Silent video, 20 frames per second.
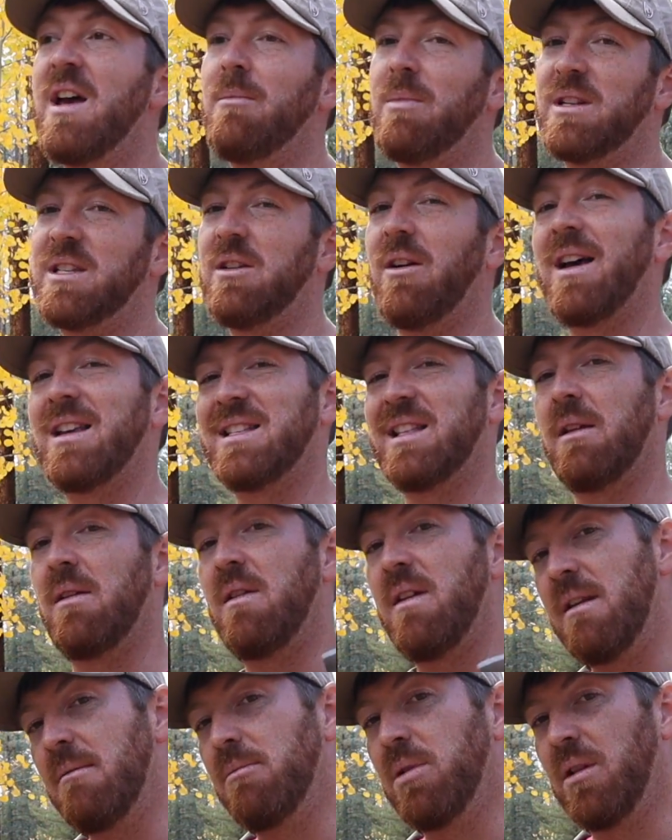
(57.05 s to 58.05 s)
but still has the
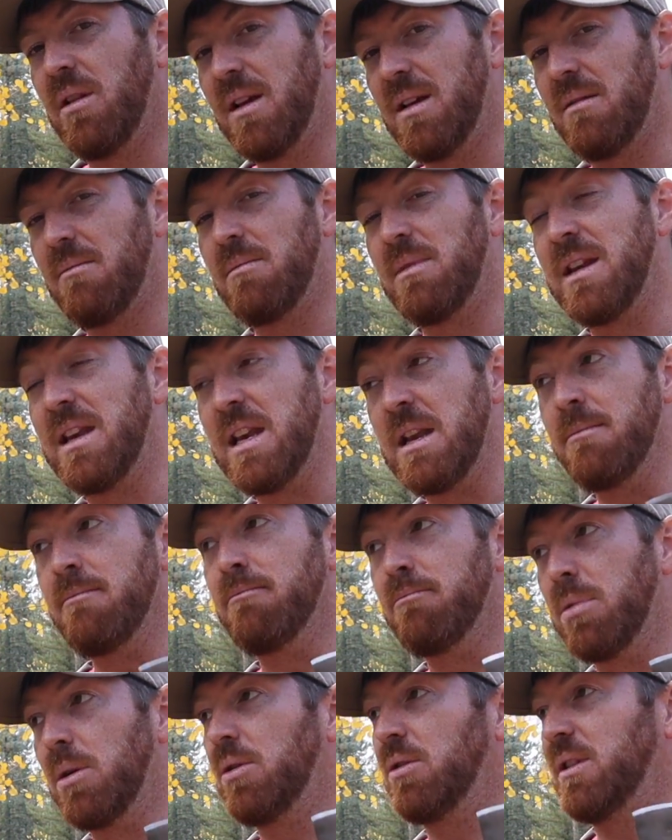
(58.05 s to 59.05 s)
nimble,
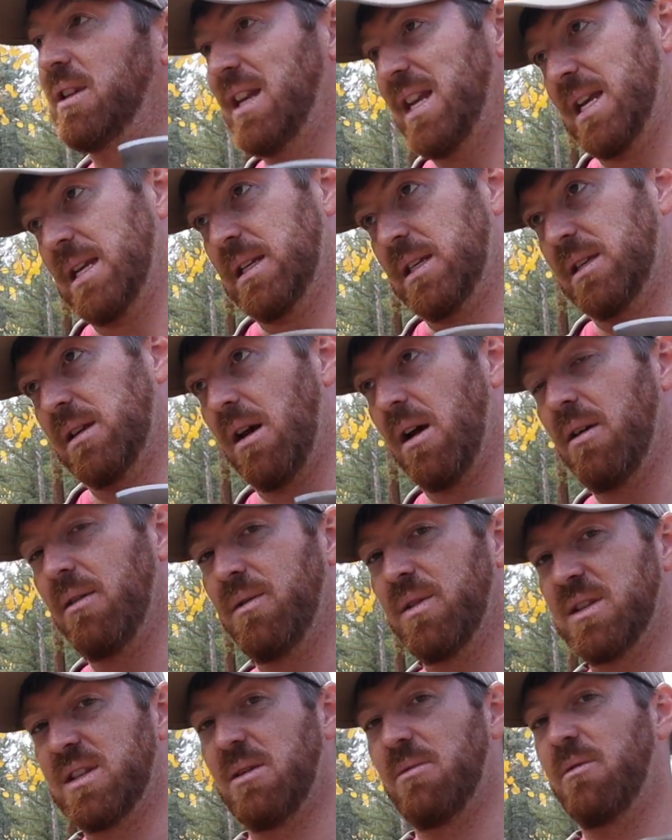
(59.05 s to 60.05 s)
nimbleness
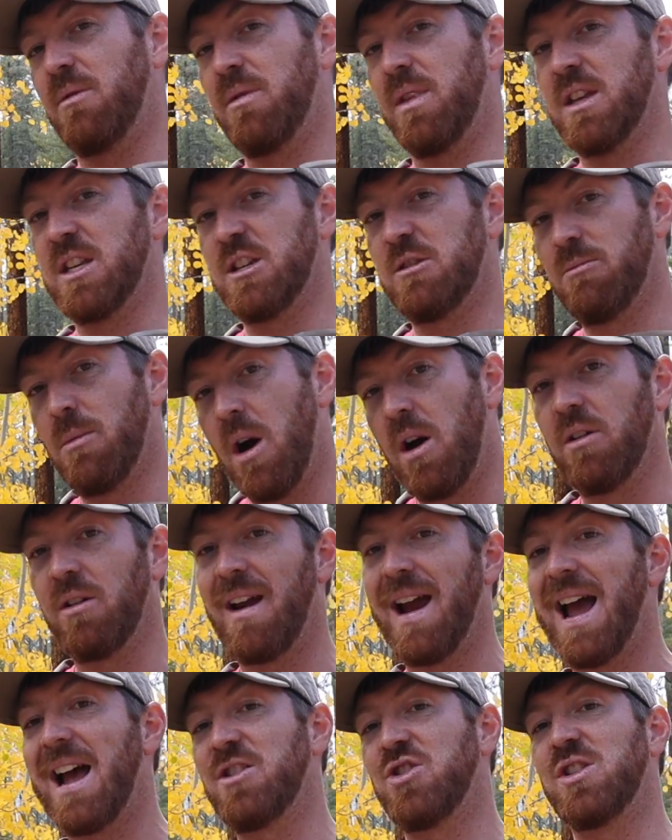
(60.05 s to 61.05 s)
of some of the smaller
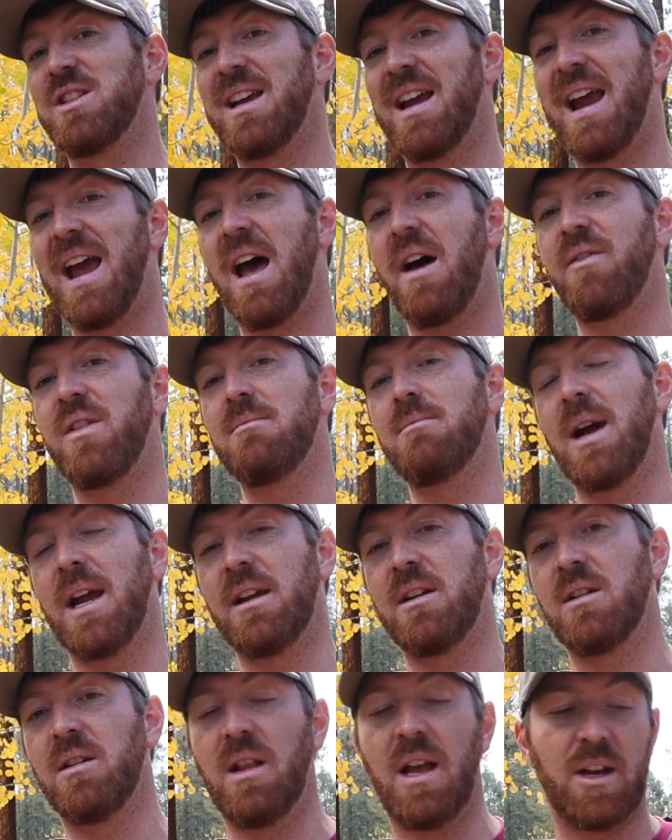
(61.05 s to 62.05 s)
hatchets I have in my
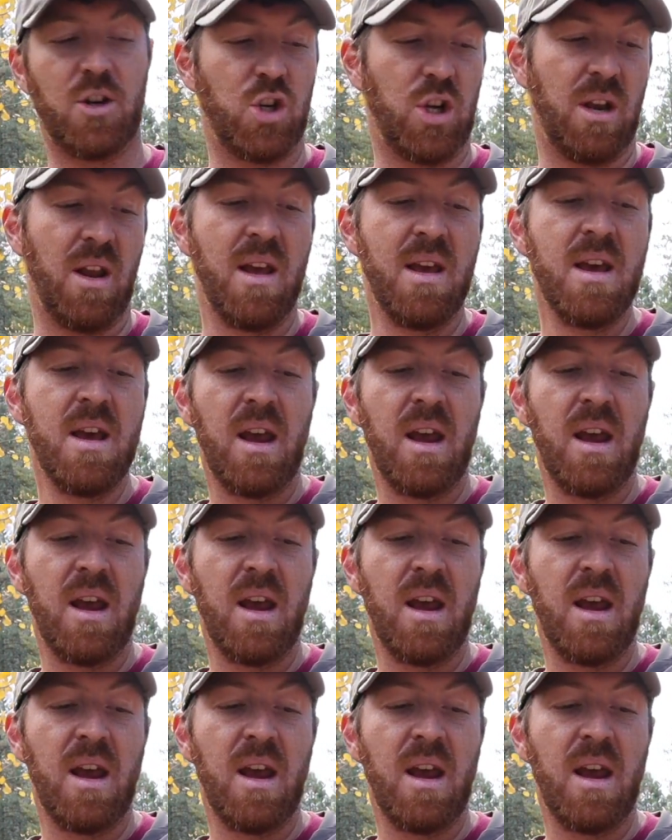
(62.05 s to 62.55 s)
collection.